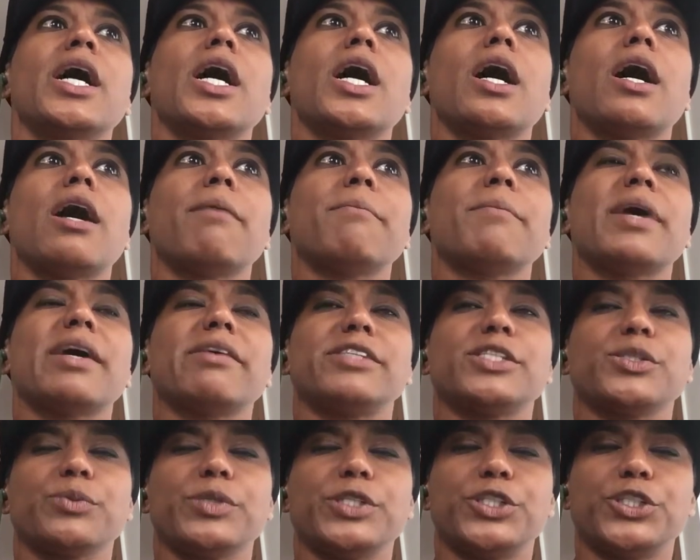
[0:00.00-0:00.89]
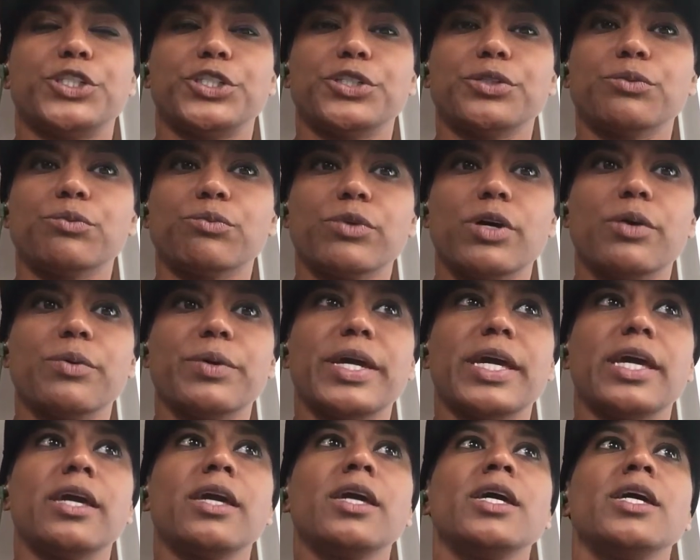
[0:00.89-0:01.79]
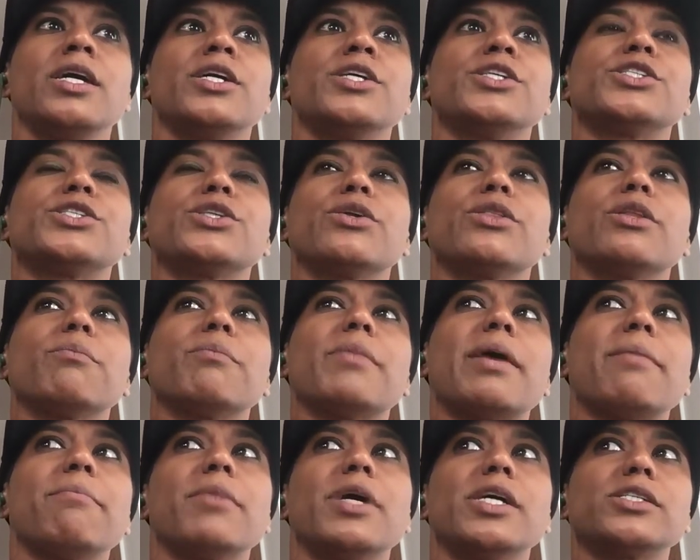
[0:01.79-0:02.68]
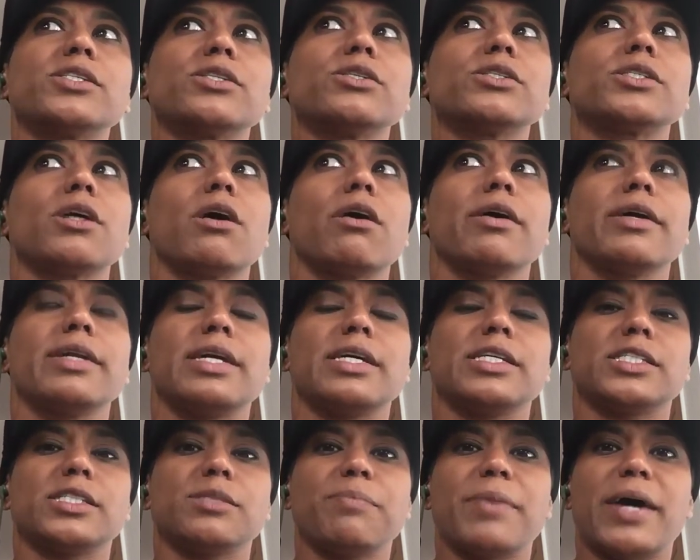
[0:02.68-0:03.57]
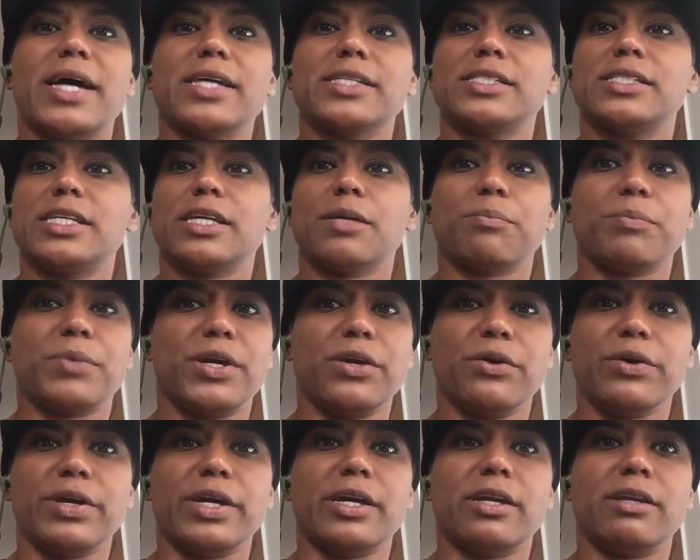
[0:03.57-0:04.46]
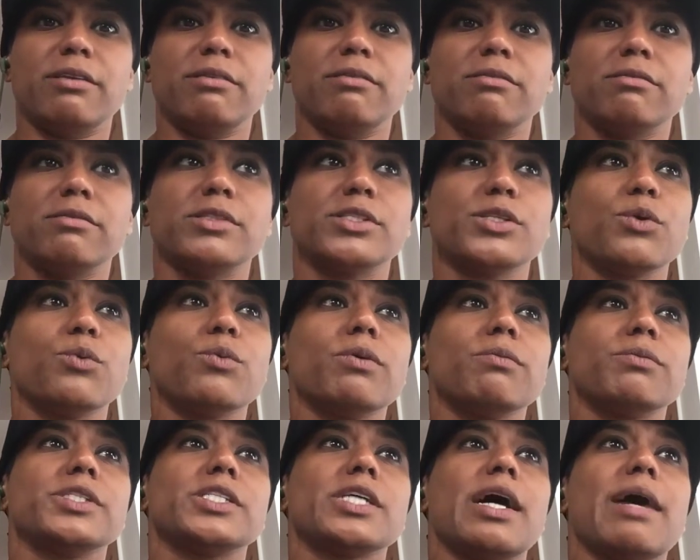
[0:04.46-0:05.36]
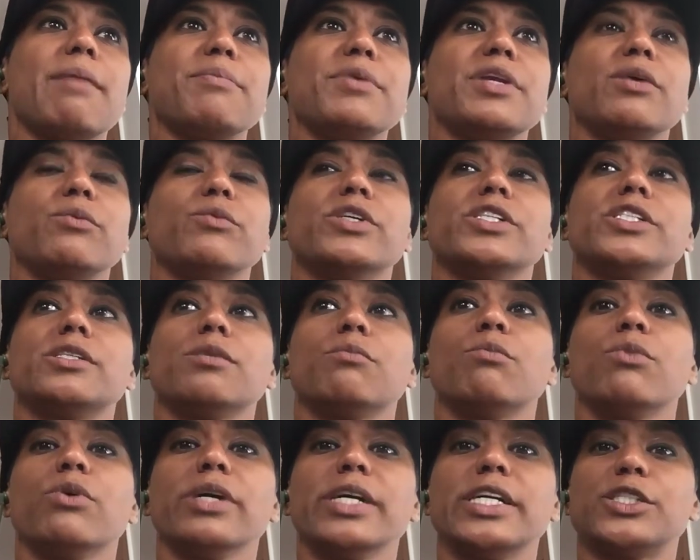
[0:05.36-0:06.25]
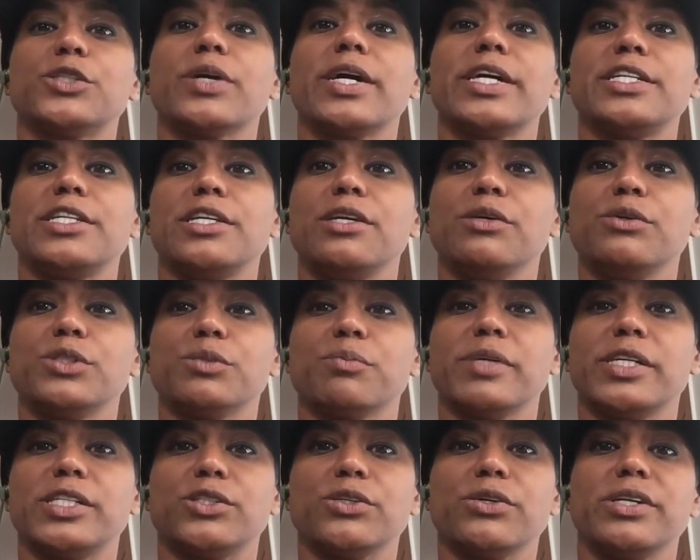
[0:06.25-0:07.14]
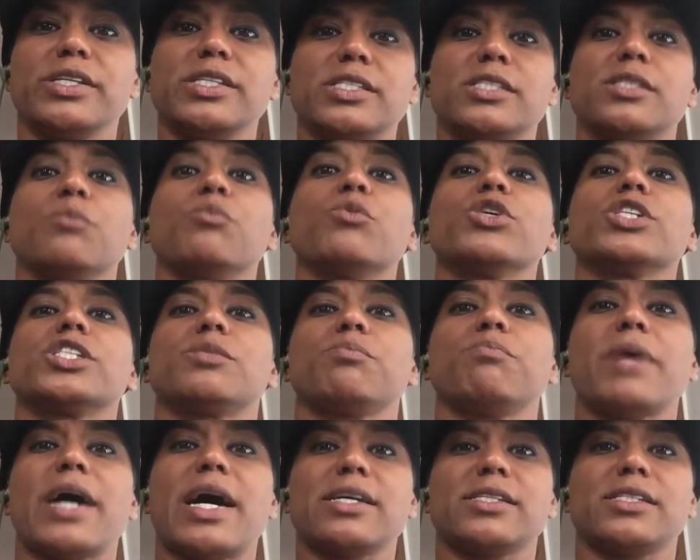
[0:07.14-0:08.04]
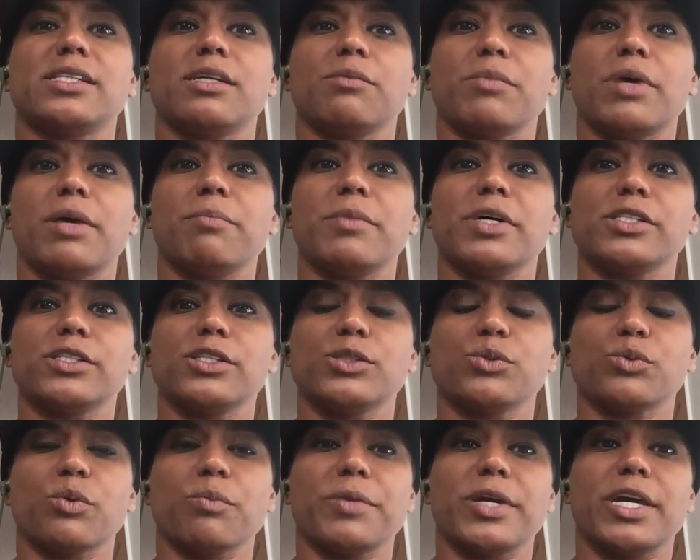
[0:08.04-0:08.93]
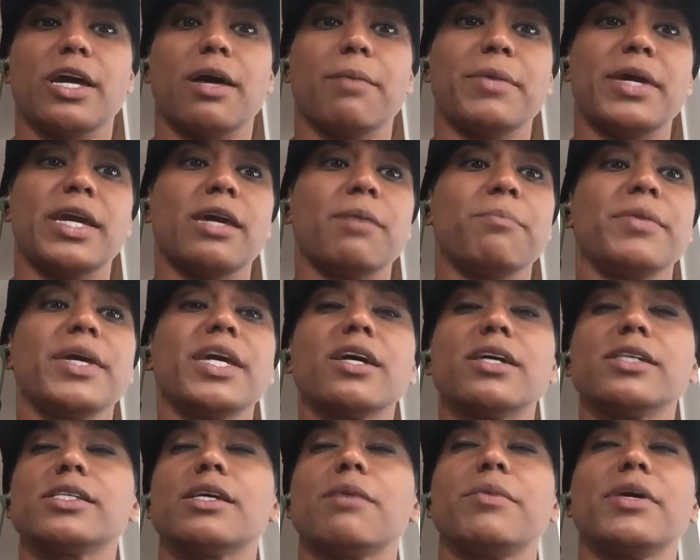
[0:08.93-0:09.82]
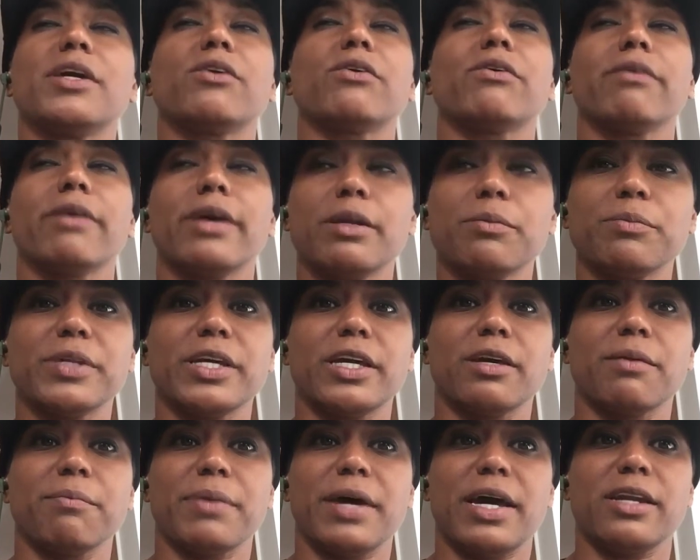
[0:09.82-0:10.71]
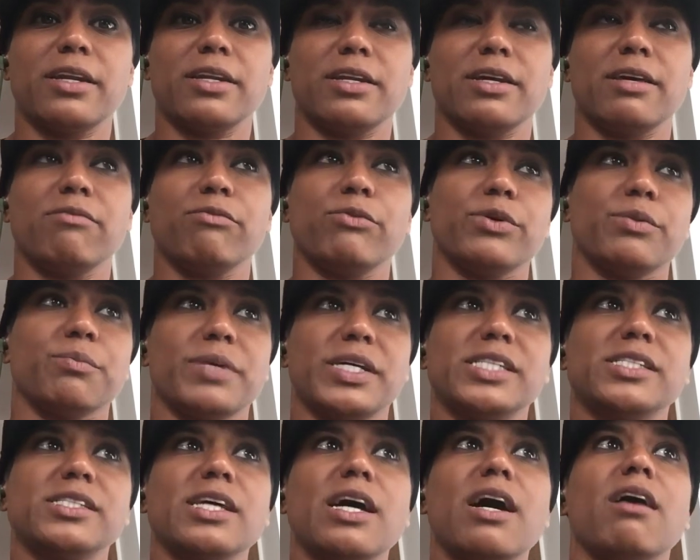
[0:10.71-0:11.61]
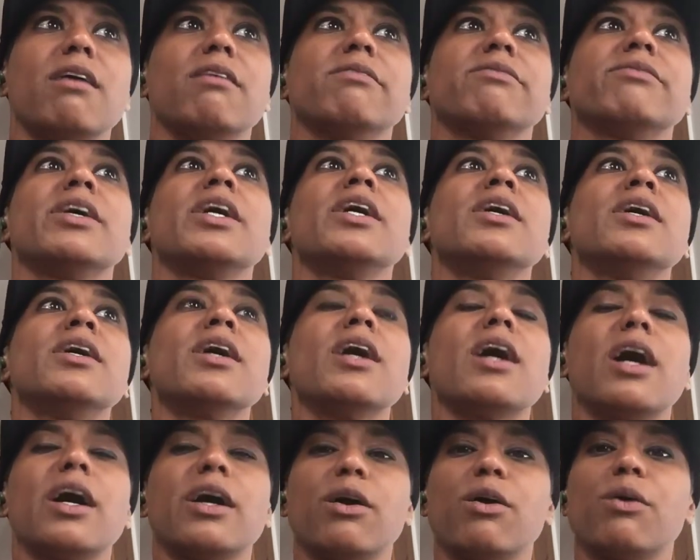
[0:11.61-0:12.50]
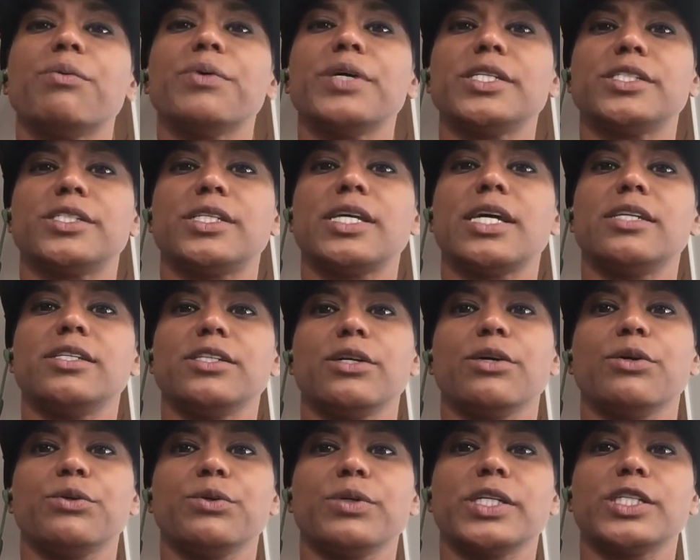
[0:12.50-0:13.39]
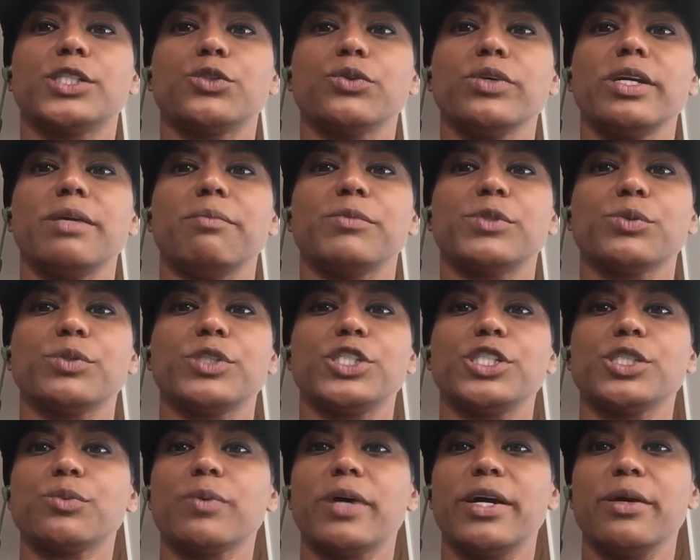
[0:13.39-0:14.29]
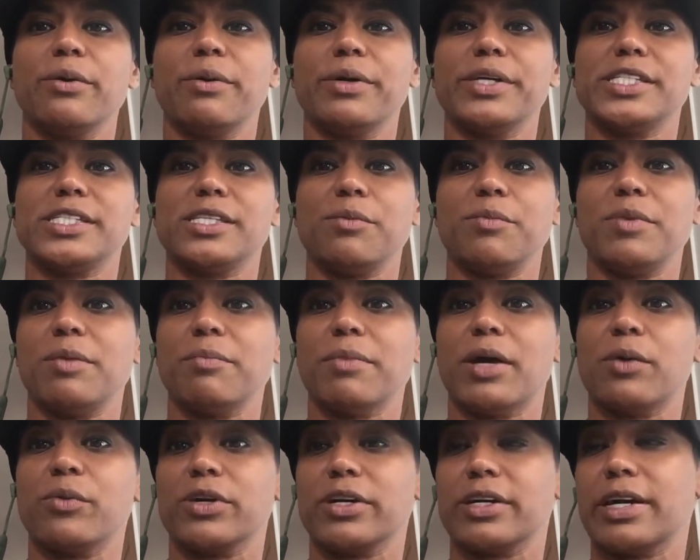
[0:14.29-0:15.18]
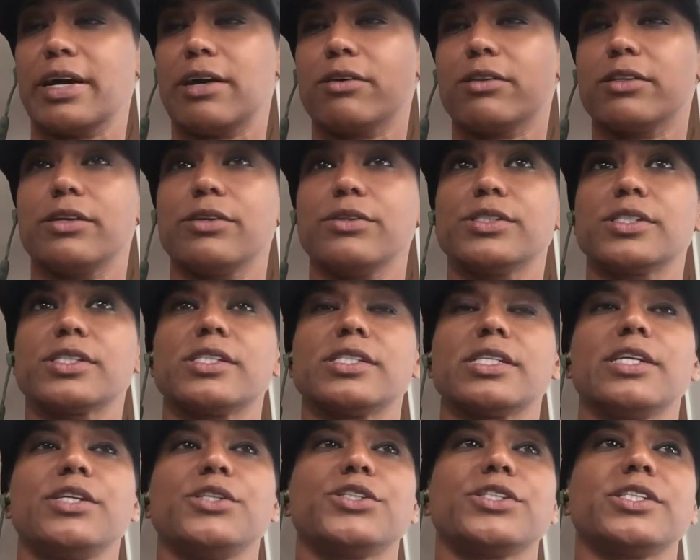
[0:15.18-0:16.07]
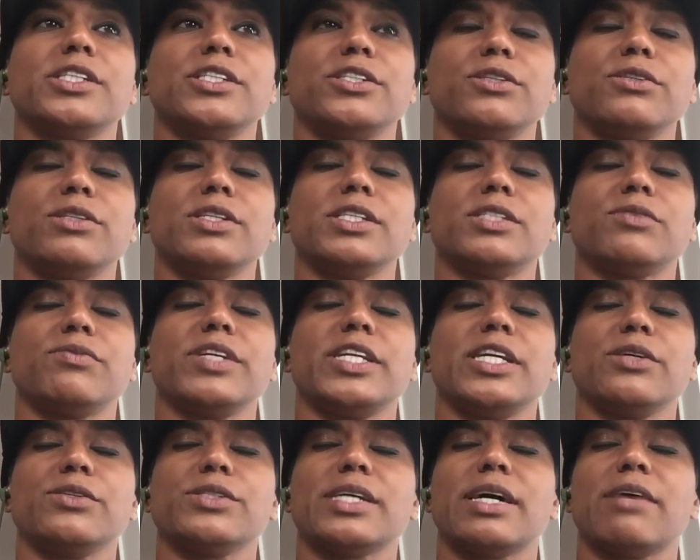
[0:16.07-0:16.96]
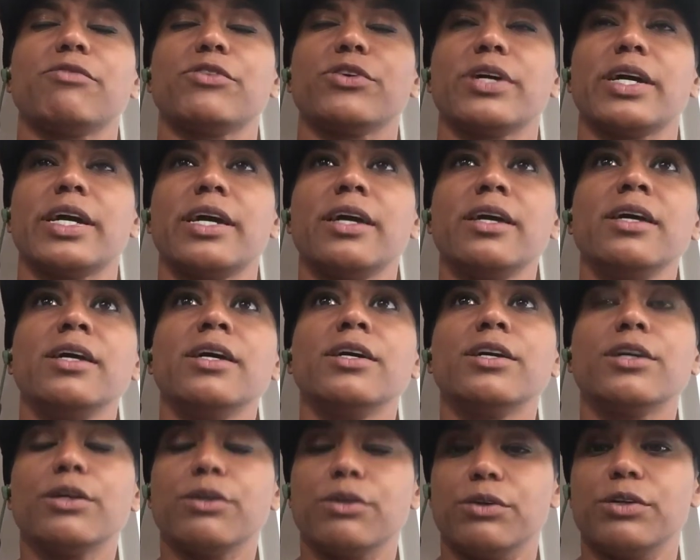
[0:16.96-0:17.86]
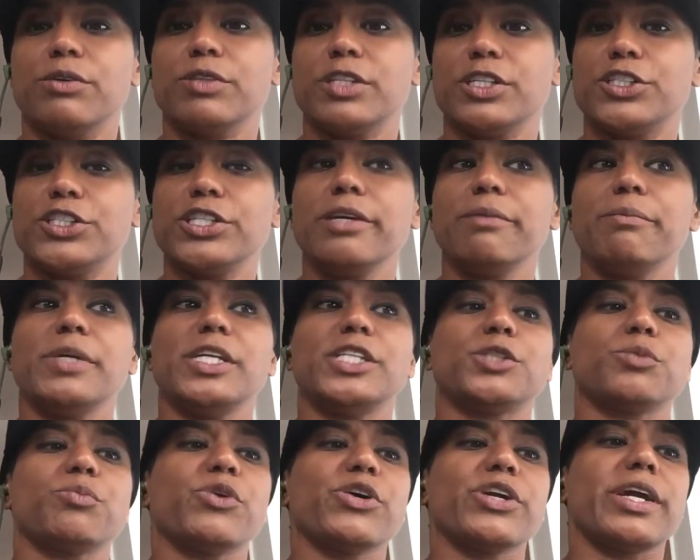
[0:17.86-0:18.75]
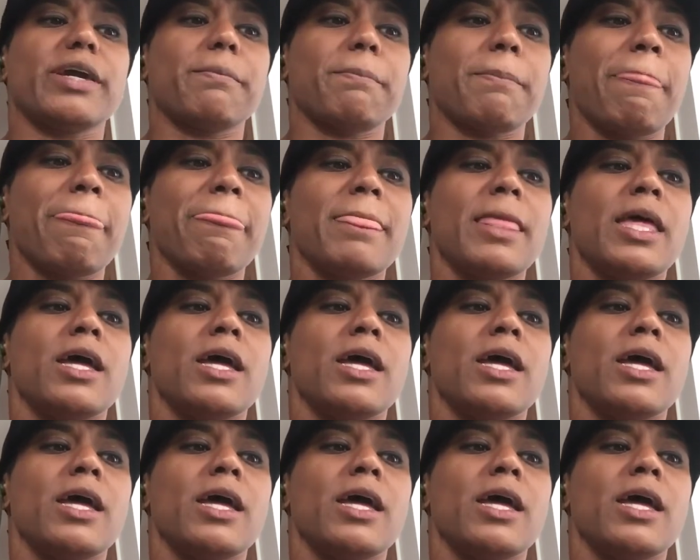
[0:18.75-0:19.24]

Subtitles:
I switched to rowing so that my muscles aren't as spastic, period. So what was happening was the more I tried to use my joints, the more spastic my muscles were becoming. And because I'm incredibly competitive with myself, I always tend to go to extremes, which is why you always see me in my workout clothes, because I usually do these videos after I go to the gym each morning.